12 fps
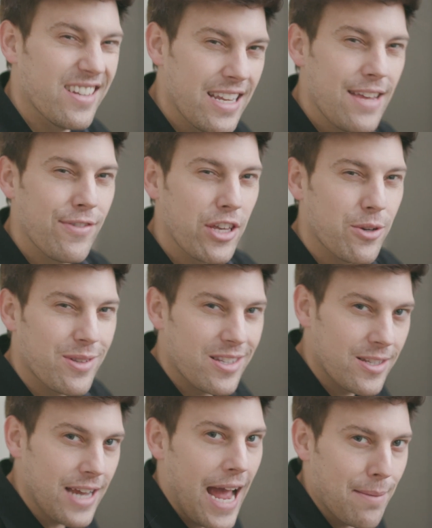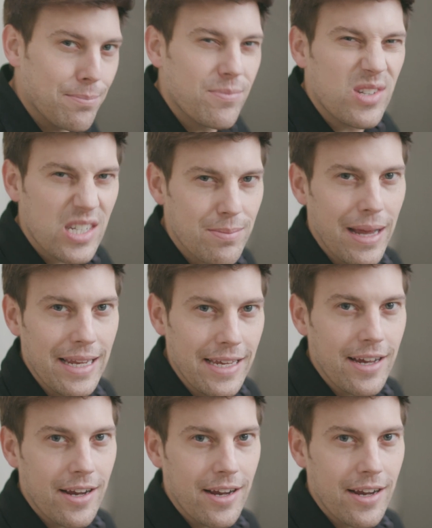leaving you with damp, smelly